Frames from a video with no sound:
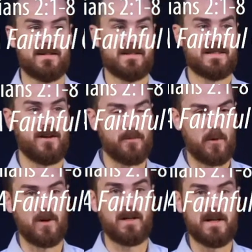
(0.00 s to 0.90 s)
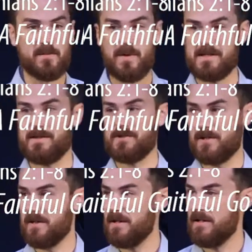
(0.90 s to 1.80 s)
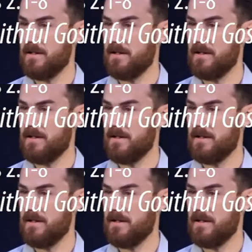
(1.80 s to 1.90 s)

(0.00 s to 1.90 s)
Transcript: self proclaimed messenger.